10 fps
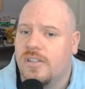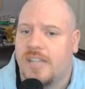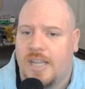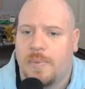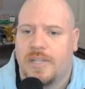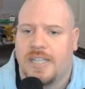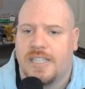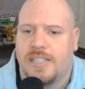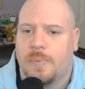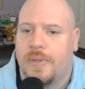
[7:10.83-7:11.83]
they
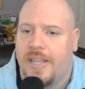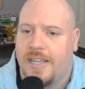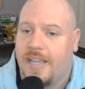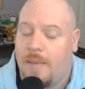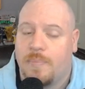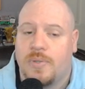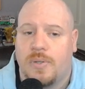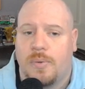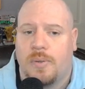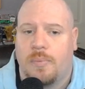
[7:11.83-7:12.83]
released where they kept
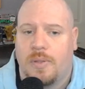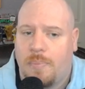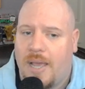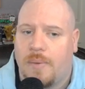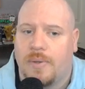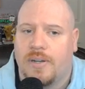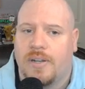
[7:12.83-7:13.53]
to it with power.